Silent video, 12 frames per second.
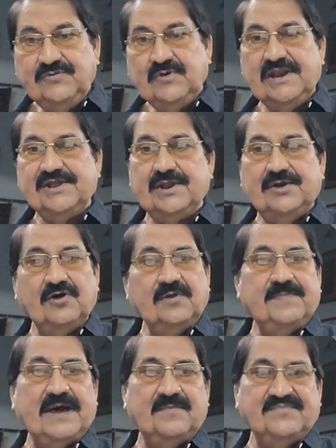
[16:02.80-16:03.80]
as well as
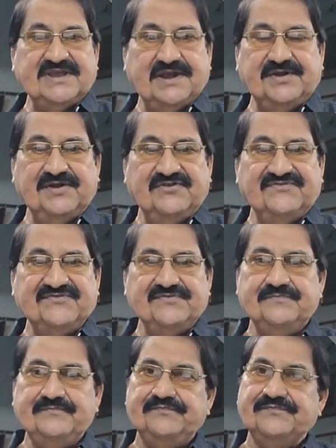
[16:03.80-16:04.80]
non-farm sectors
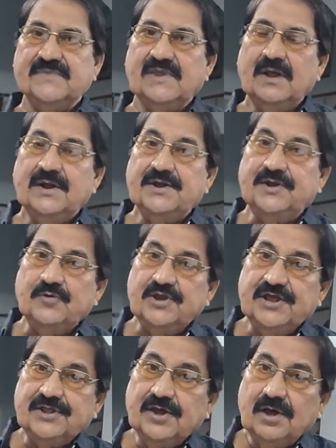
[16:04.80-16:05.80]

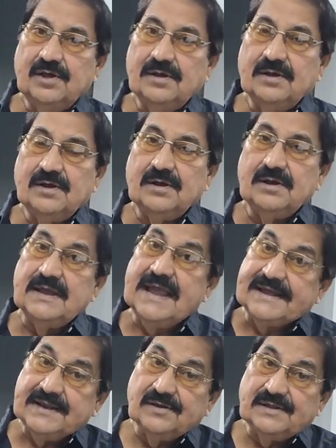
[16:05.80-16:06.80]
during the
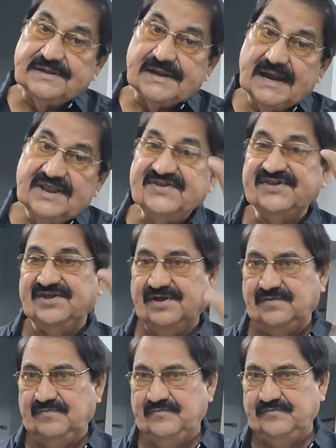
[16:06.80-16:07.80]
agricultural
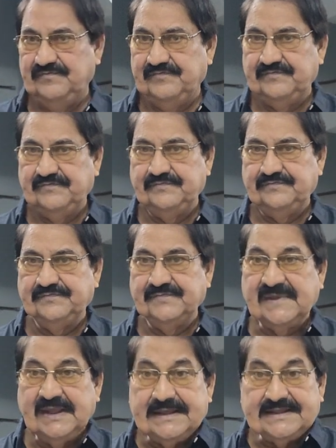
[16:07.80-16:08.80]
season.
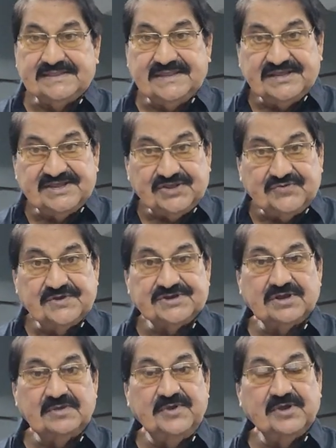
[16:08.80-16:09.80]
The
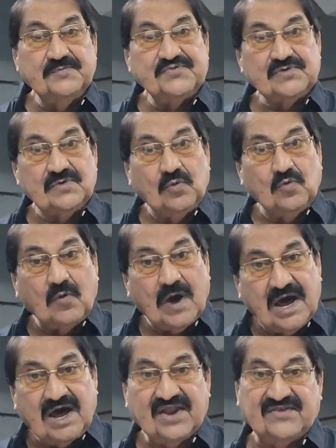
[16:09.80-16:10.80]
situation becomes
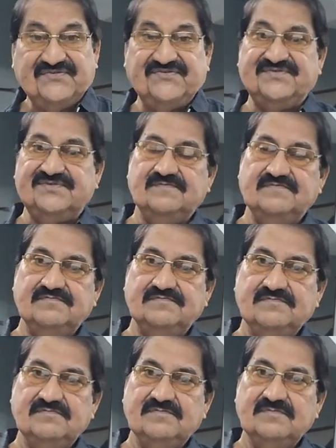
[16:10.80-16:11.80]
worse
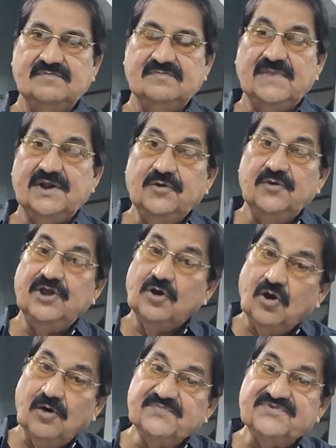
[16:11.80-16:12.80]

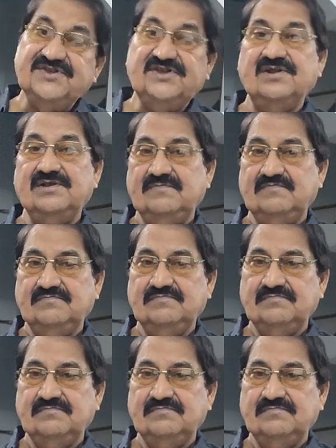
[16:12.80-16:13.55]
during off-season.